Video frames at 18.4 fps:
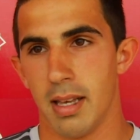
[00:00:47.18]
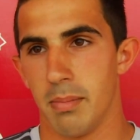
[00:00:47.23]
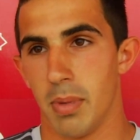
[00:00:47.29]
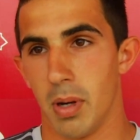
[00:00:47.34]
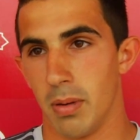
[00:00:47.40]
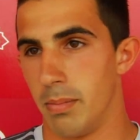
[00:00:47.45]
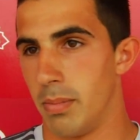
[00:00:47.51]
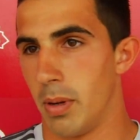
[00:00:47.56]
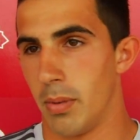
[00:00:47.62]

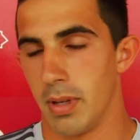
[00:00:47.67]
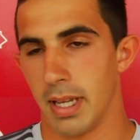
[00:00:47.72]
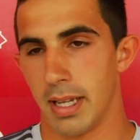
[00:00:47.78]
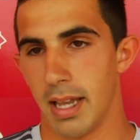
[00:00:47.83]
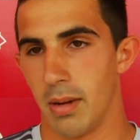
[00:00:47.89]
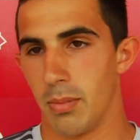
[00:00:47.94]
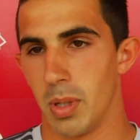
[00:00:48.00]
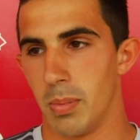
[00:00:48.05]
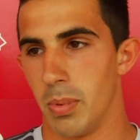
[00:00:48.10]
But
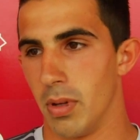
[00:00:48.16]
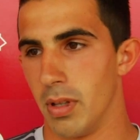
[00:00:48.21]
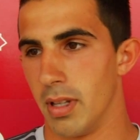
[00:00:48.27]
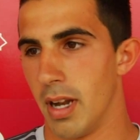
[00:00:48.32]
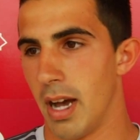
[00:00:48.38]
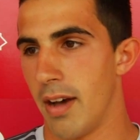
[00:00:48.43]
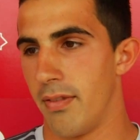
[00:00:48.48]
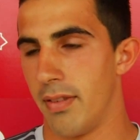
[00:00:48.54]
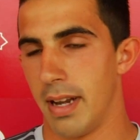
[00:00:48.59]
we pulled
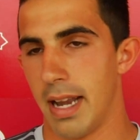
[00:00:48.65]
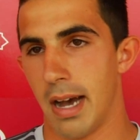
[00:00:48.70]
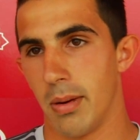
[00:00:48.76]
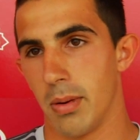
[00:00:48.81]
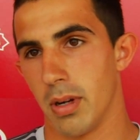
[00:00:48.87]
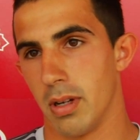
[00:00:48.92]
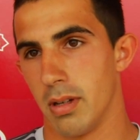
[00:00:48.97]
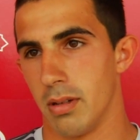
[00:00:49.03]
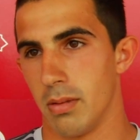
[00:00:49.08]
it off, and now
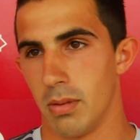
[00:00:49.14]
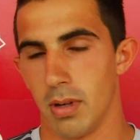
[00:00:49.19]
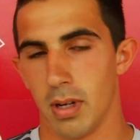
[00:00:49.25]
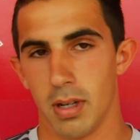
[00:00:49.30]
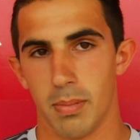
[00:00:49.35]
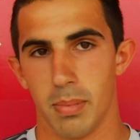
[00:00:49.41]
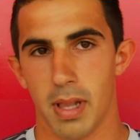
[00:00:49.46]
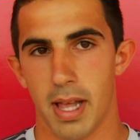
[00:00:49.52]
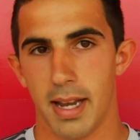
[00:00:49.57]

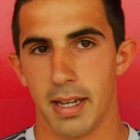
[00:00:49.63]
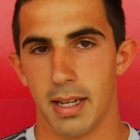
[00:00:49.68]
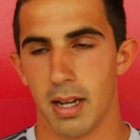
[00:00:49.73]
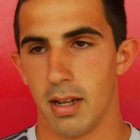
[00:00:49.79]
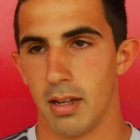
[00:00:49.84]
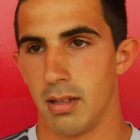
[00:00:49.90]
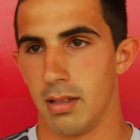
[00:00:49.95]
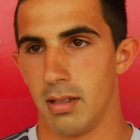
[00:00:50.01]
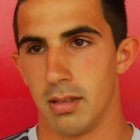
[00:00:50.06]
we're planning
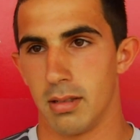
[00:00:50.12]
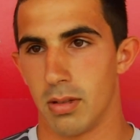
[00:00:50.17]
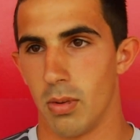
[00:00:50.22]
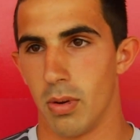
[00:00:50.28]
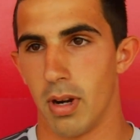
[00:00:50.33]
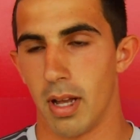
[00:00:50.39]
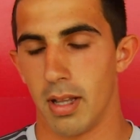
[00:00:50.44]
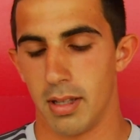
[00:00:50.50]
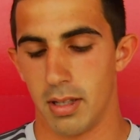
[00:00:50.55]
on
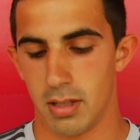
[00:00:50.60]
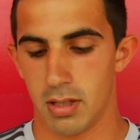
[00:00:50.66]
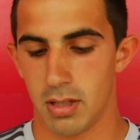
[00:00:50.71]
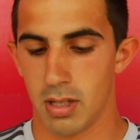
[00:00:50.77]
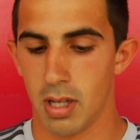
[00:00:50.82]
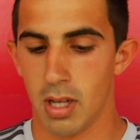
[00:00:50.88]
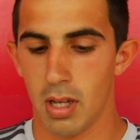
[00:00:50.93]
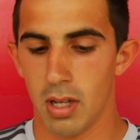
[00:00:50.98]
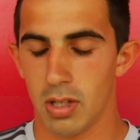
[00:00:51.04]
going on
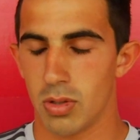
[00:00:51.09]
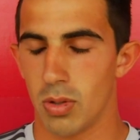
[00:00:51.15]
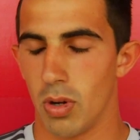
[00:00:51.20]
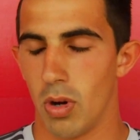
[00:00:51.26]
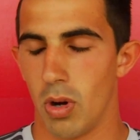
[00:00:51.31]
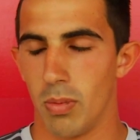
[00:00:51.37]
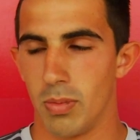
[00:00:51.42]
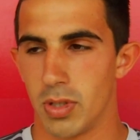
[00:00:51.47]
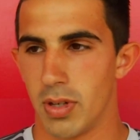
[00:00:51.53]
this sort
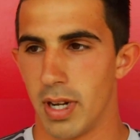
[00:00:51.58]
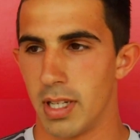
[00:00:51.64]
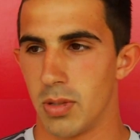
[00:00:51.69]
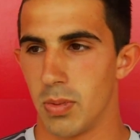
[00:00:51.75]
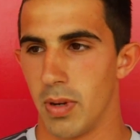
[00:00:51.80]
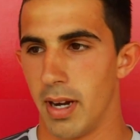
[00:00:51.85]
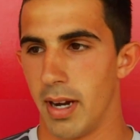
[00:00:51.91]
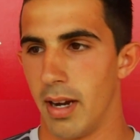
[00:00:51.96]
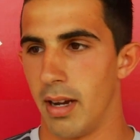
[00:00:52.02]
of home
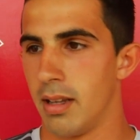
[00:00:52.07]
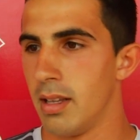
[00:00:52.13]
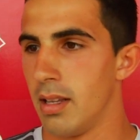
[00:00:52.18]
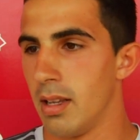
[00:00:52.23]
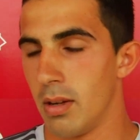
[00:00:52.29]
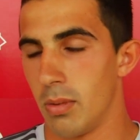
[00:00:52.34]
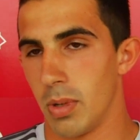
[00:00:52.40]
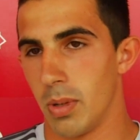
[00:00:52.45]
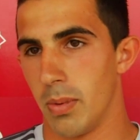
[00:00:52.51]
stretch where
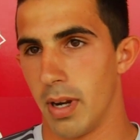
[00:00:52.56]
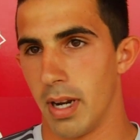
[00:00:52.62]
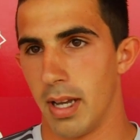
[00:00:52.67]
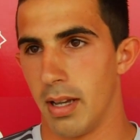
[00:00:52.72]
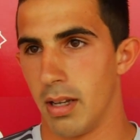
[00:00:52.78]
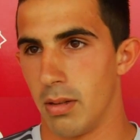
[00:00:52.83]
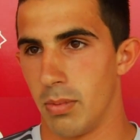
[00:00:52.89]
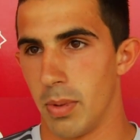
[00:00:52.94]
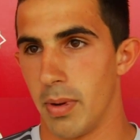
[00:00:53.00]
we want
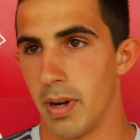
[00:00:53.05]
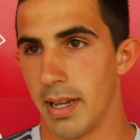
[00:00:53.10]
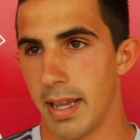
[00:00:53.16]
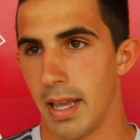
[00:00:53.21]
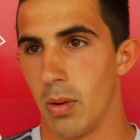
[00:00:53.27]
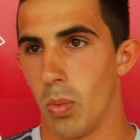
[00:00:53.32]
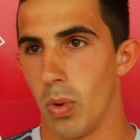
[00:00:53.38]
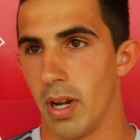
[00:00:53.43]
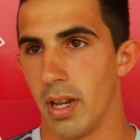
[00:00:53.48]
to
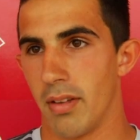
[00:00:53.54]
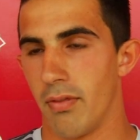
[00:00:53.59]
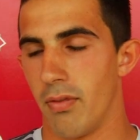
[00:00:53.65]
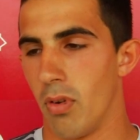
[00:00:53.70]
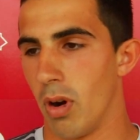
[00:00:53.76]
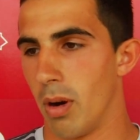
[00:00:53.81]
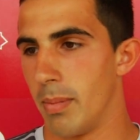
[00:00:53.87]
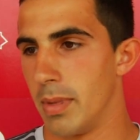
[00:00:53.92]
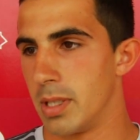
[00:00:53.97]
get in winning
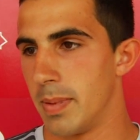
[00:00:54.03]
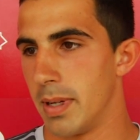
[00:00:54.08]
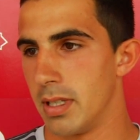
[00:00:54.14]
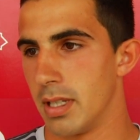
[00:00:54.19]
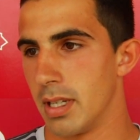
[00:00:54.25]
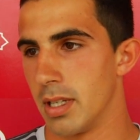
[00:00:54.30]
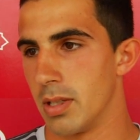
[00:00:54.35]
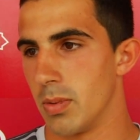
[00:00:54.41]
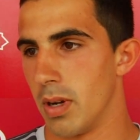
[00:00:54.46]
form,
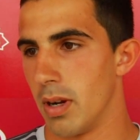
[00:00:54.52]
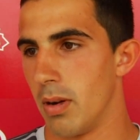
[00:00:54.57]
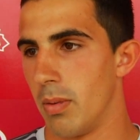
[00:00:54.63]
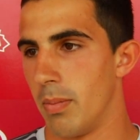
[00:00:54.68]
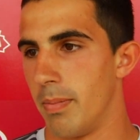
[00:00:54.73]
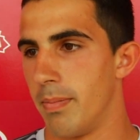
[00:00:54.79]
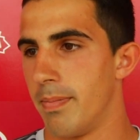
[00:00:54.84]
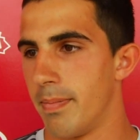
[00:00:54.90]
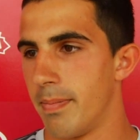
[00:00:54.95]
especially because we're at home.